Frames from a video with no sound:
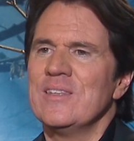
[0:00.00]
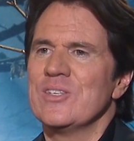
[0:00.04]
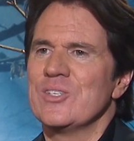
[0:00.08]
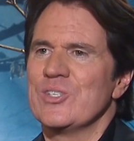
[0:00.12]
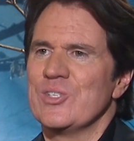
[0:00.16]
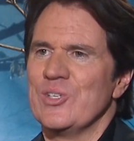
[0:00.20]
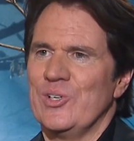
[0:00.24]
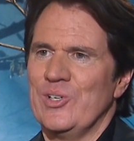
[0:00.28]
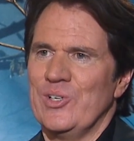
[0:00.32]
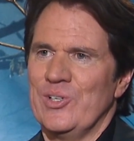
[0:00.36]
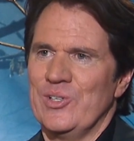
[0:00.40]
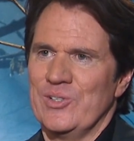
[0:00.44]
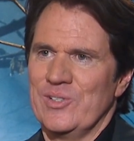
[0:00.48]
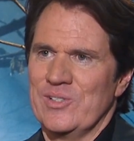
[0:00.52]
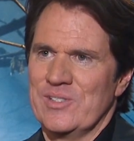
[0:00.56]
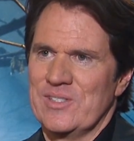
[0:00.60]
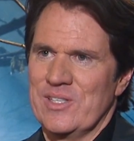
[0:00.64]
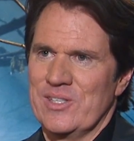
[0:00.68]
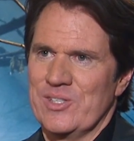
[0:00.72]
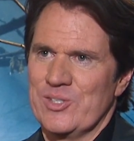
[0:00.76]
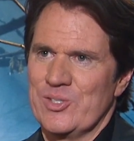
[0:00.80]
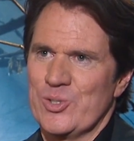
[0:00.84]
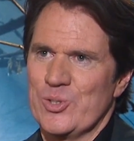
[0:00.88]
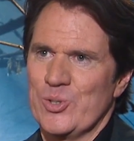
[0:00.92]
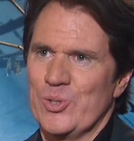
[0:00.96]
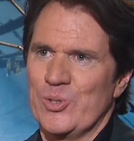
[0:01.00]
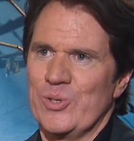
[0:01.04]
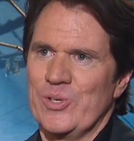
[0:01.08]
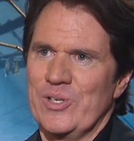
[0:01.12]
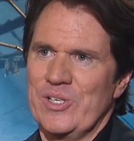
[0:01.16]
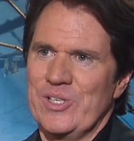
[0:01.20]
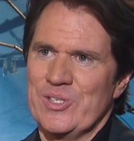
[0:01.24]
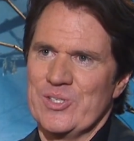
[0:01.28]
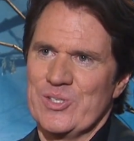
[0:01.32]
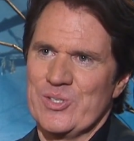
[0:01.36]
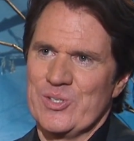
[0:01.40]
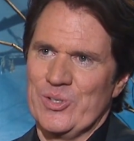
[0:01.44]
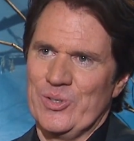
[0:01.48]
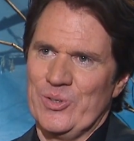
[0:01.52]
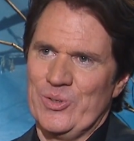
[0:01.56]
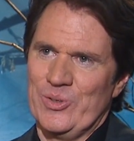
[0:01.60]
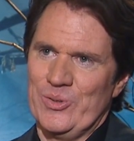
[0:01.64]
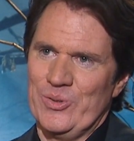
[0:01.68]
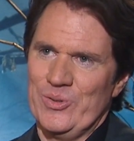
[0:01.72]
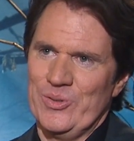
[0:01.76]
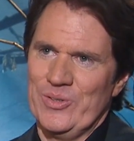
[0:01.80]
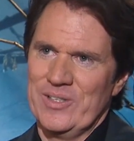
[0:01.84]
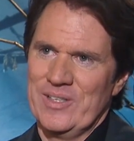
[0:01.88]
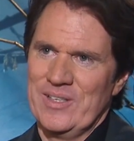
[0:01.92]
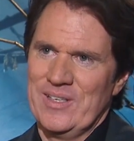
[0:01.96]
the songs that the story is
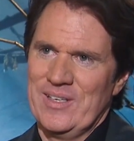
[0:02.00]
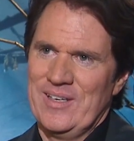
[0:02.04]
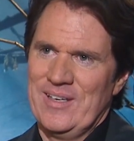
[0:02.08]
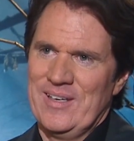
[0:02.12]
told.